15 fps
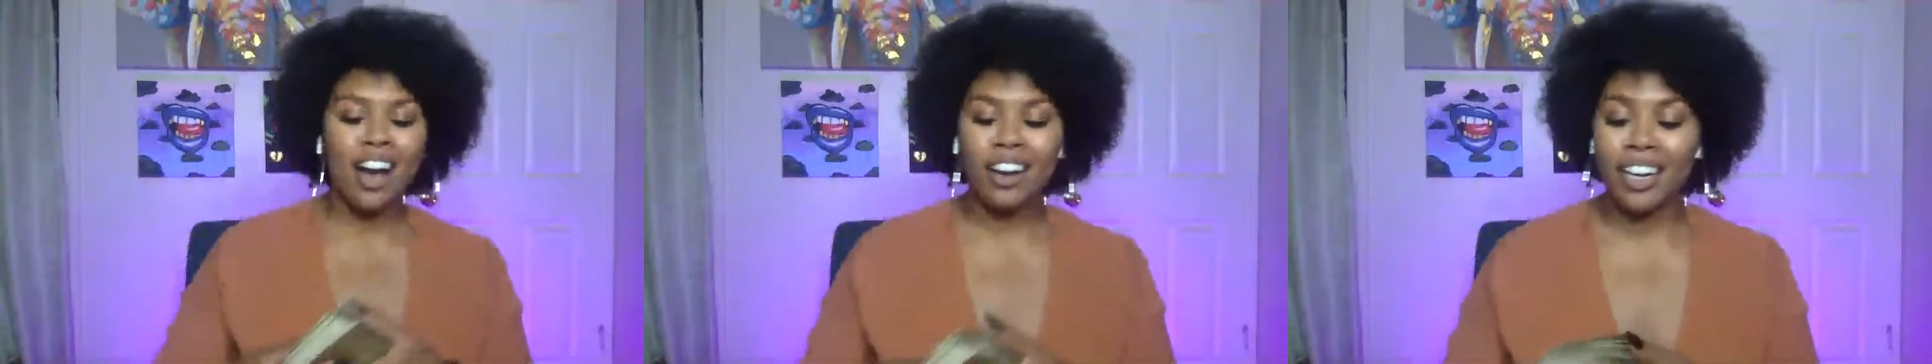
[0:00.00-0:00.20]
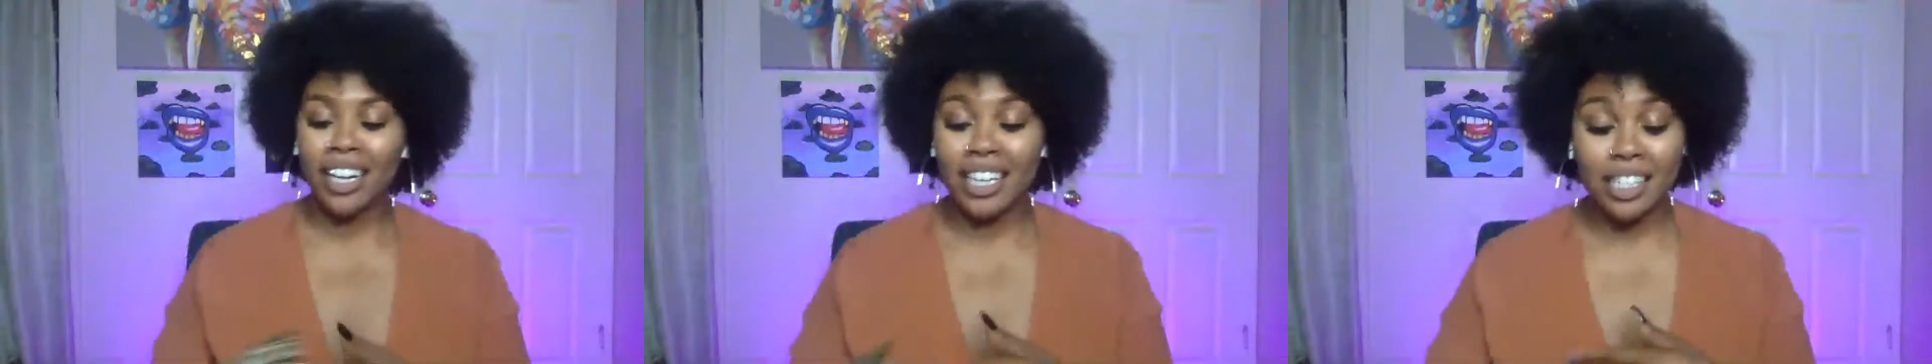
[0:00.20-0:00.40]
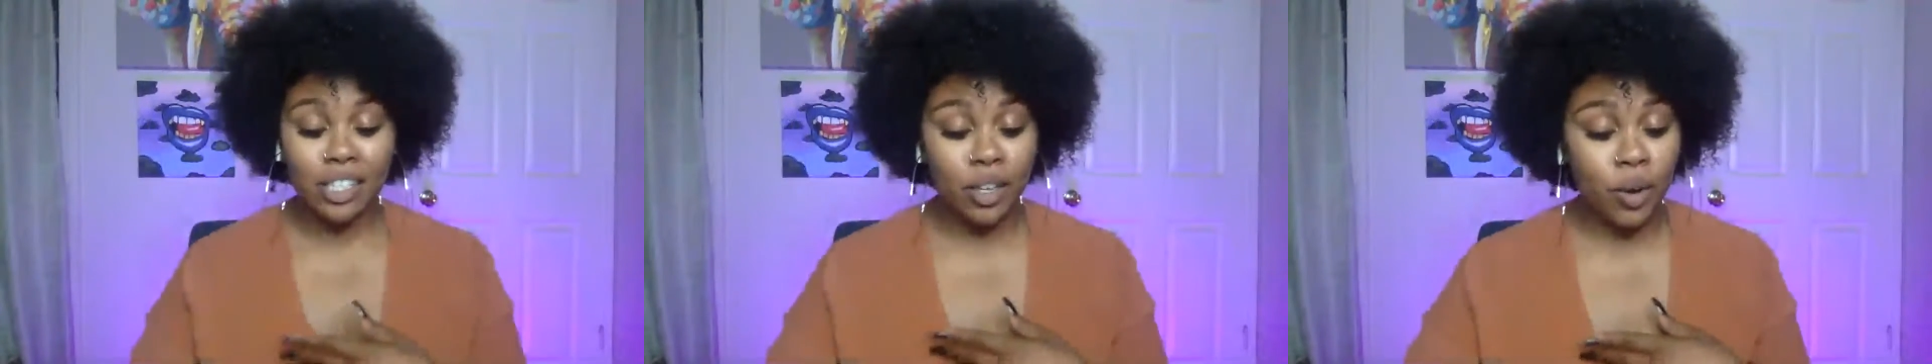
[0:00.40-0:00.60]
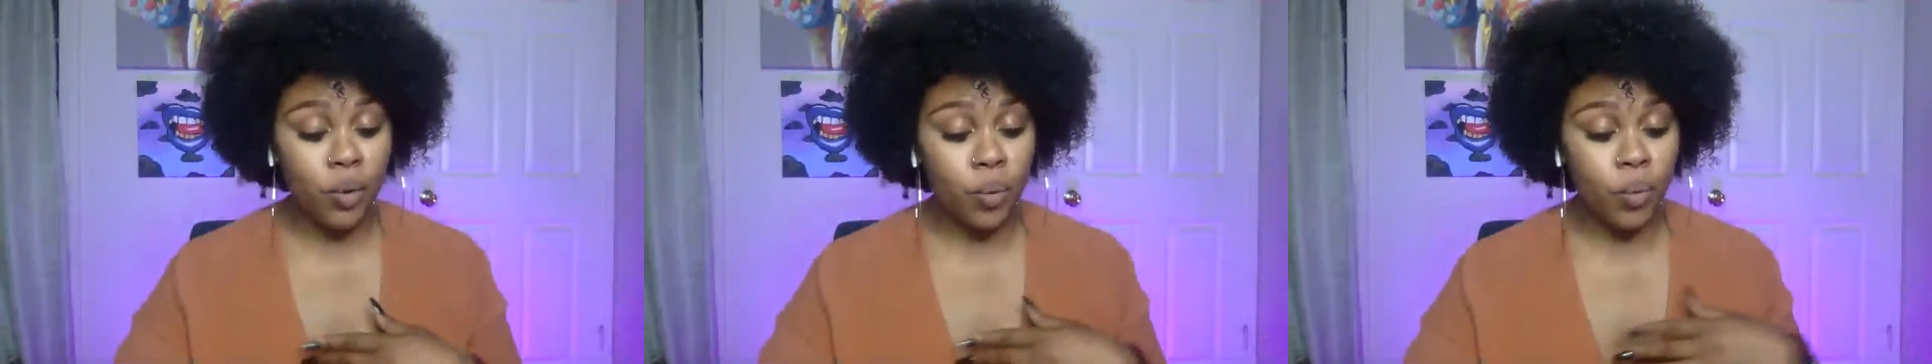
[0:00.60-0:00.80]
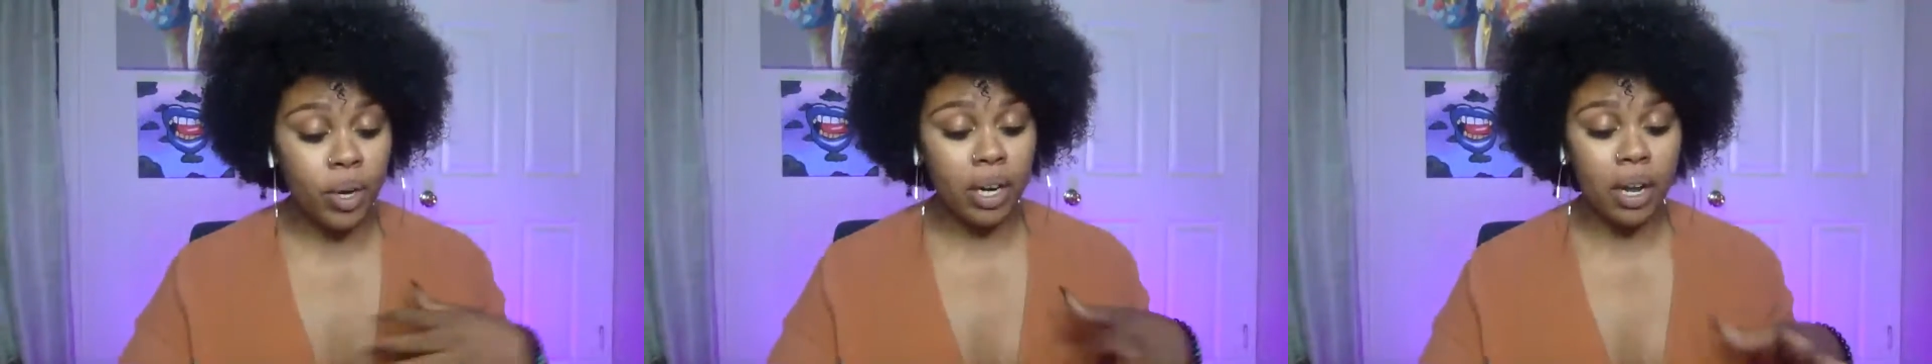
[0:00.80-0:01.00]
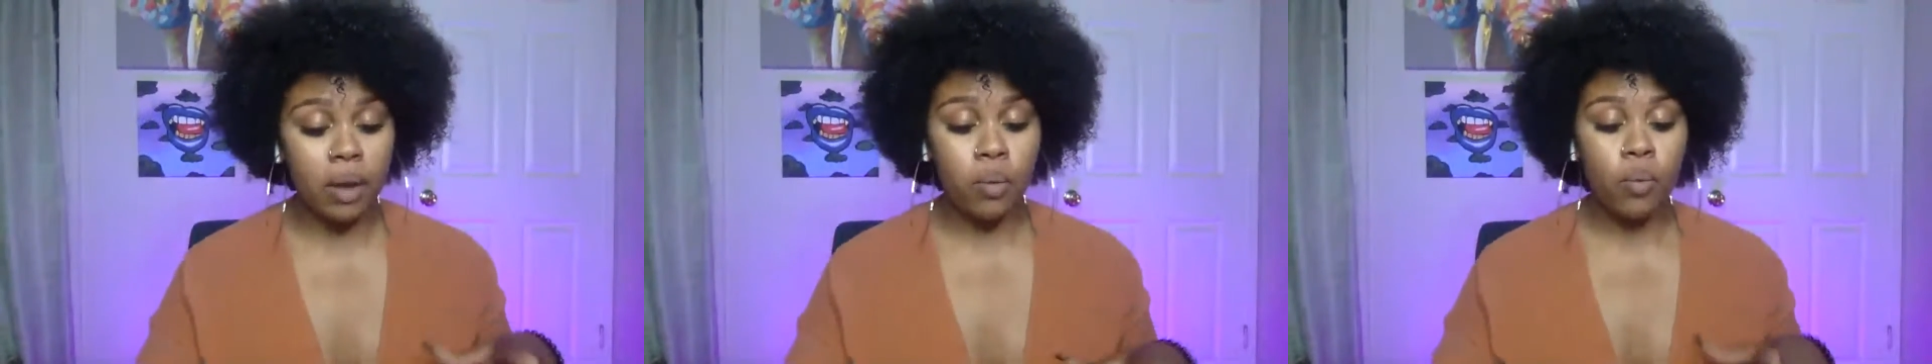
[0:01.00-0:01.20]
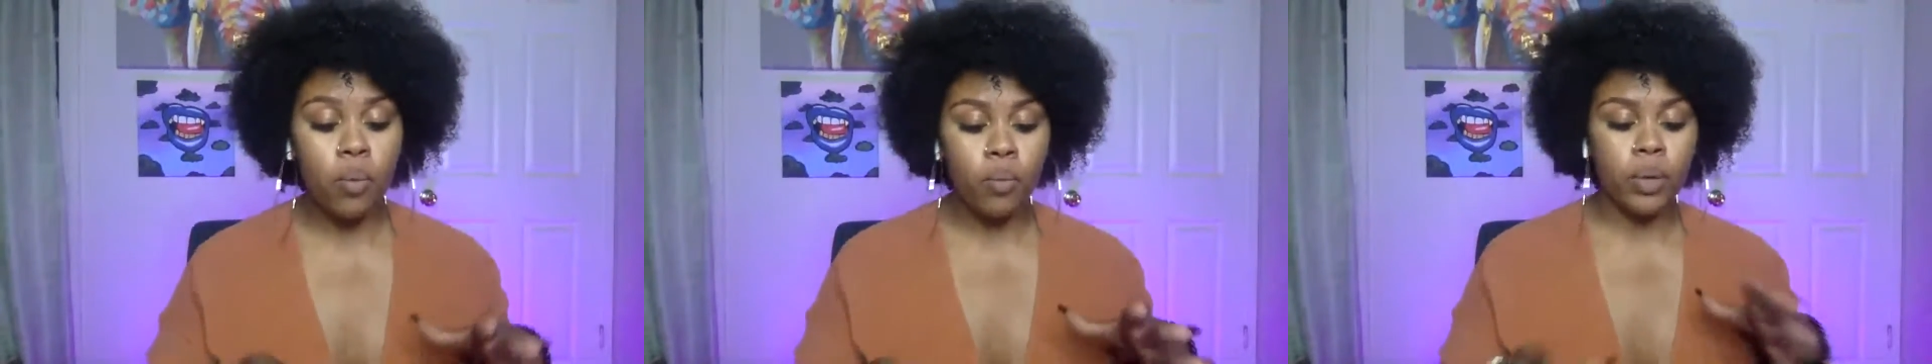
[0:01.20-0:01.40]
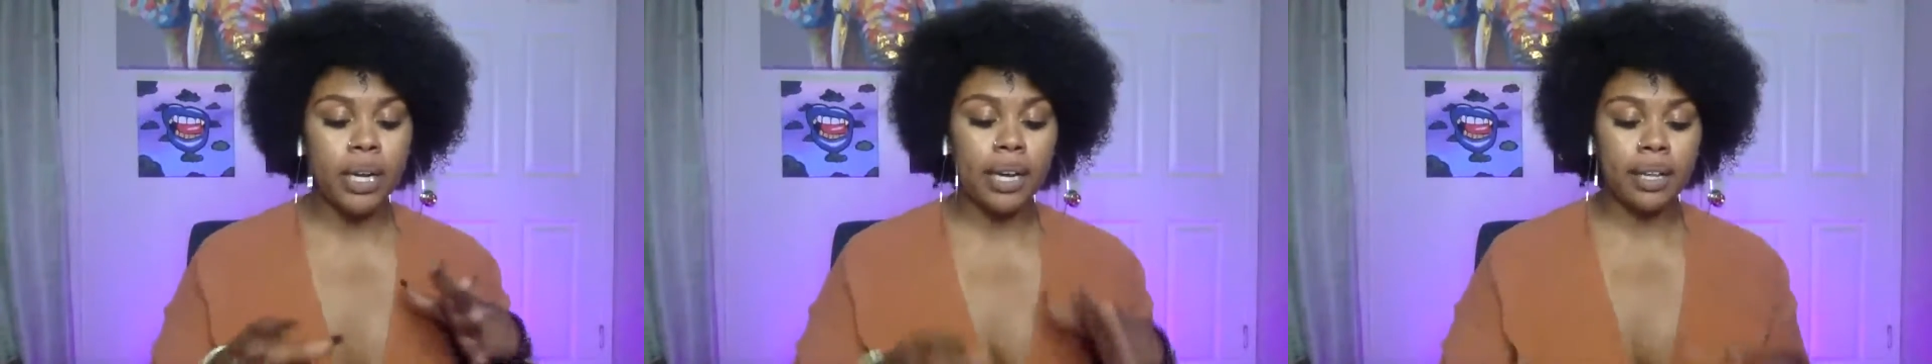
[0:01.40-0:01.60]
All right. So when
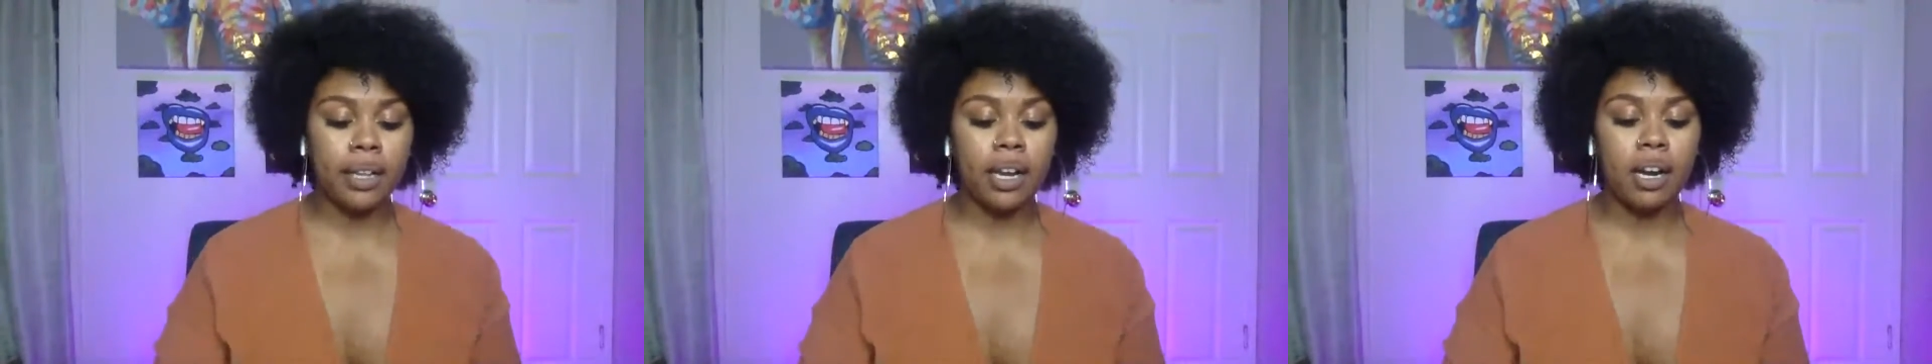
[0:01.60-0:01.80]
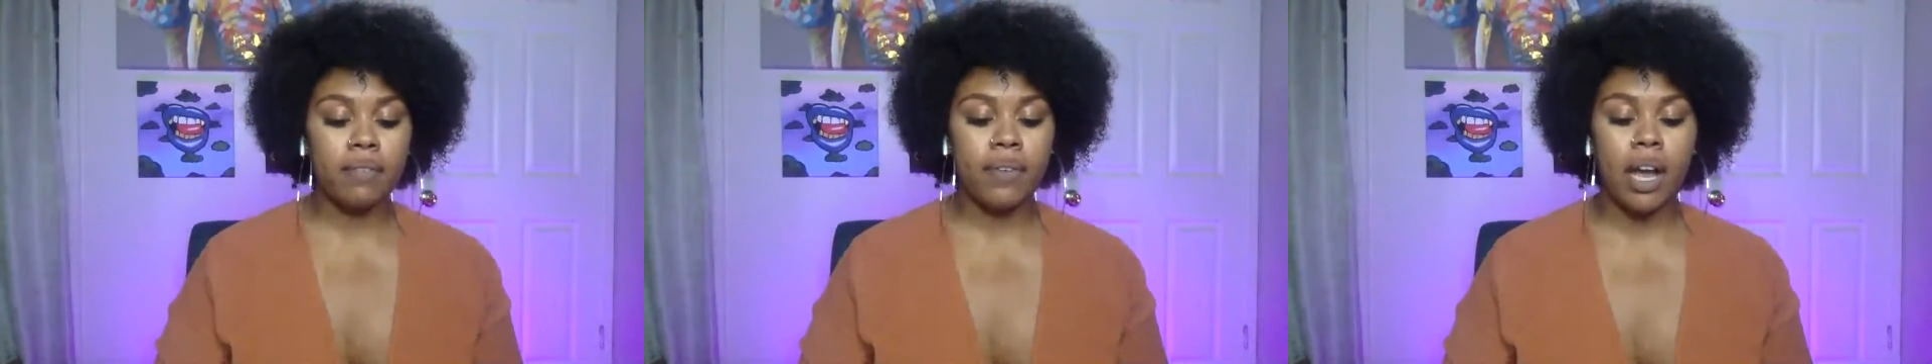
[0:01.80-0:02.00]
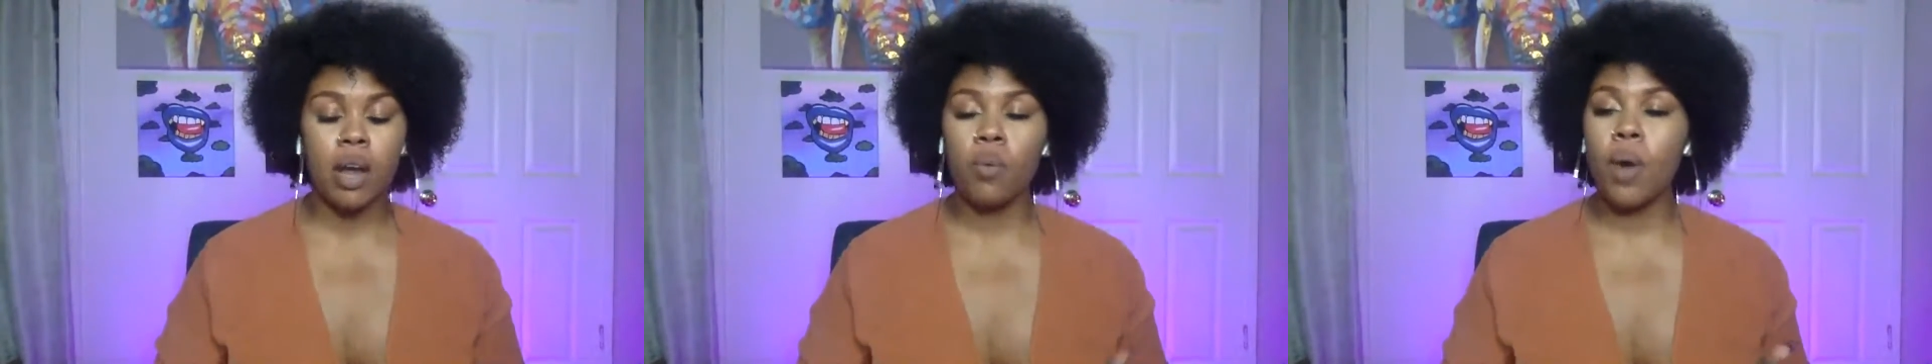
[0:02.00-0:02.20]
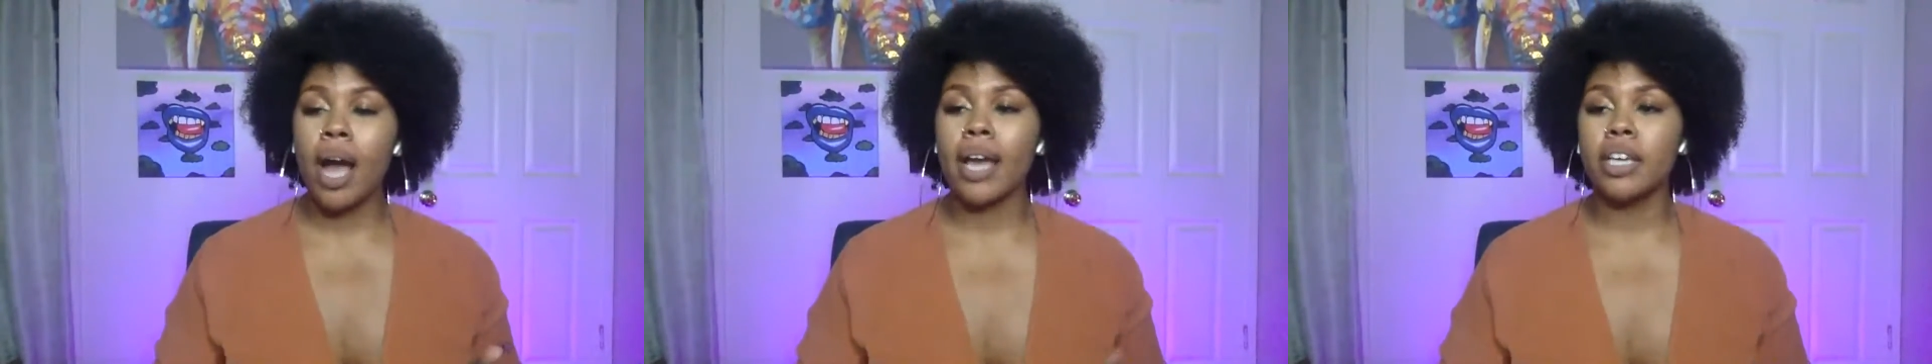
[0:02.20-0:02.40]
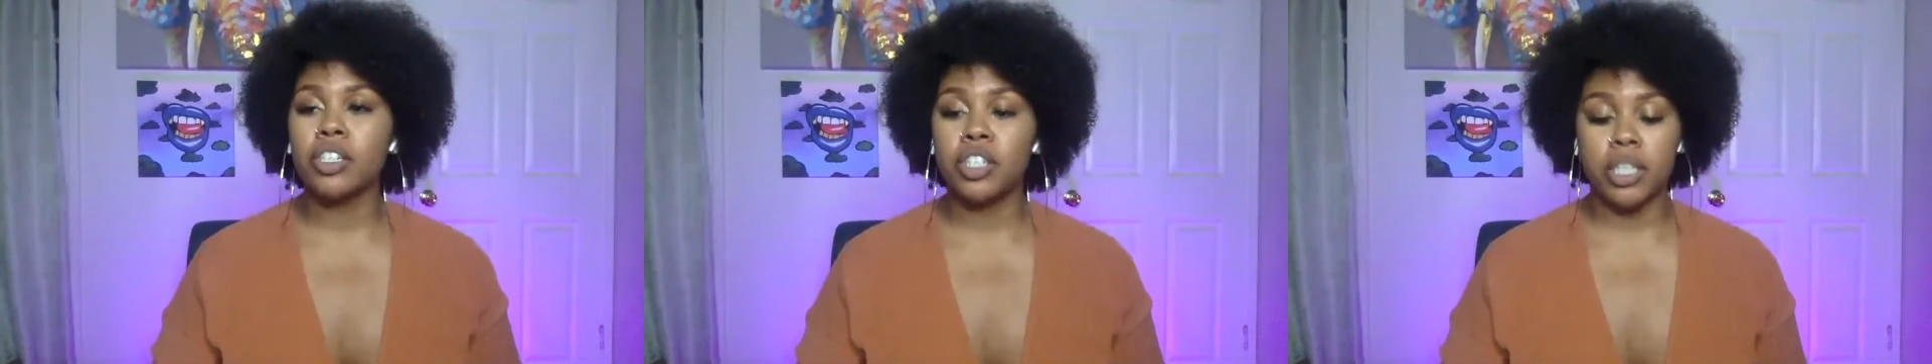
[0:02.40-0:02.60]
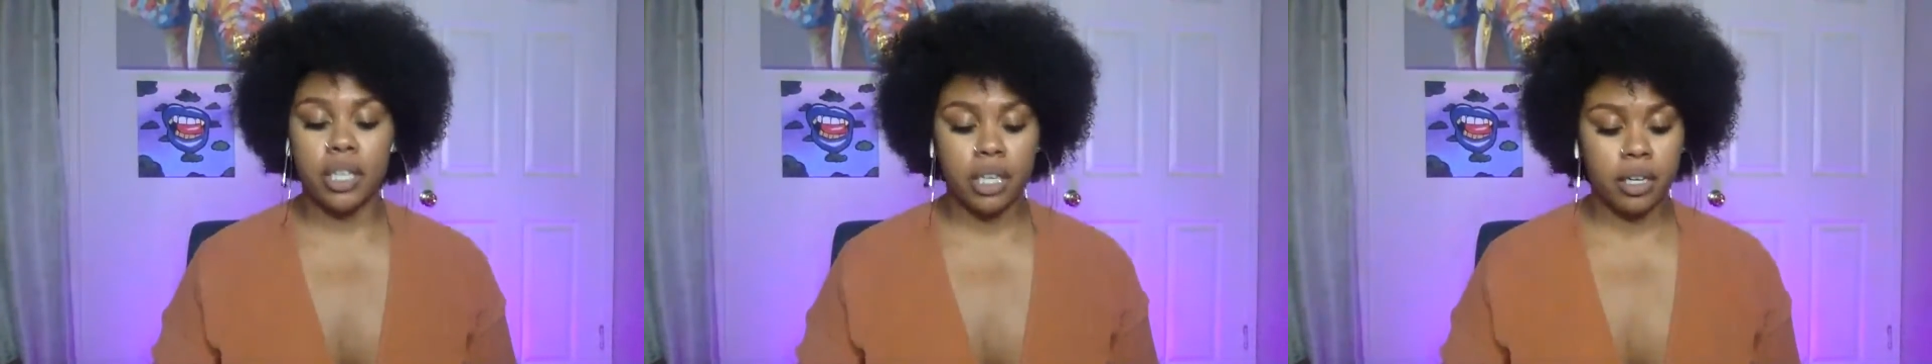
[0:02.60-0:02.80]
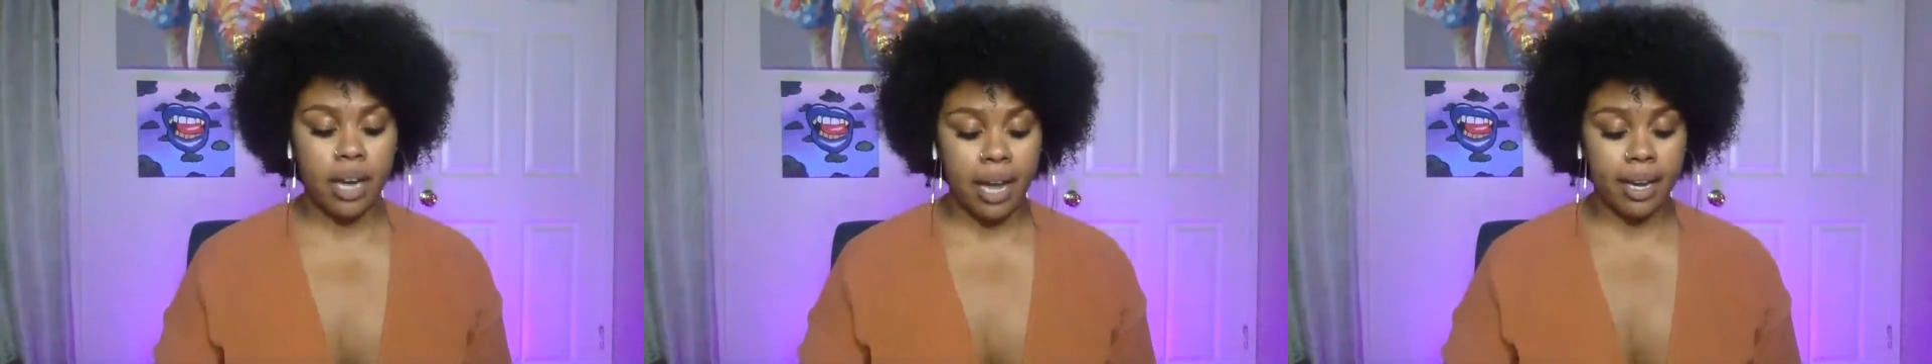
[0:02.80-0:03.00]
I clarify why is she here,